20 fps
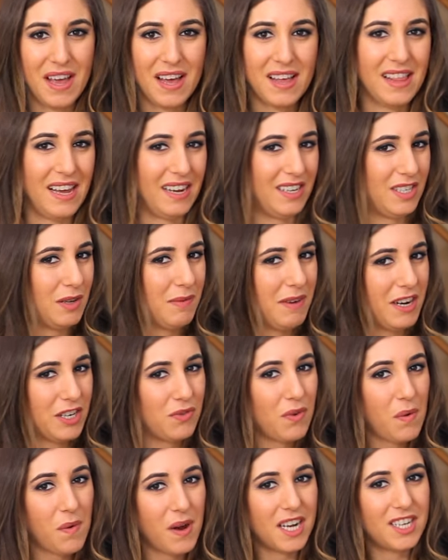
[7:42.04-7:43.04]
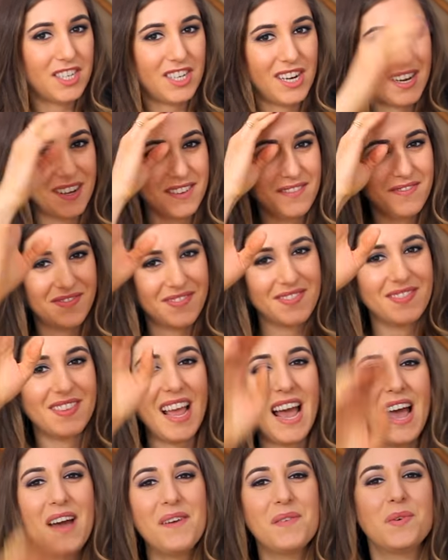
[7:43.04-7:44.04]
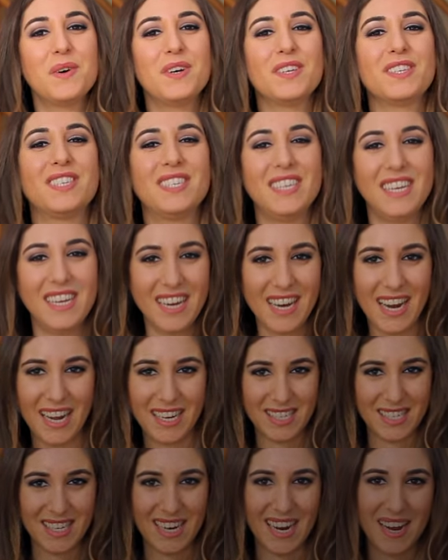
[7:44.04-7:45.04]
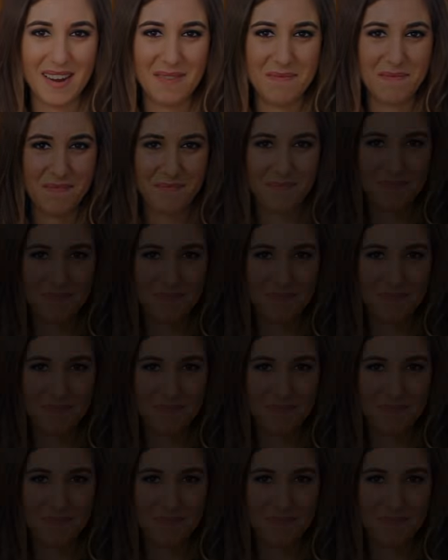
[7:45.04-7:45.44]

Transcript: Thanks so much for watching, and we'll see you next time.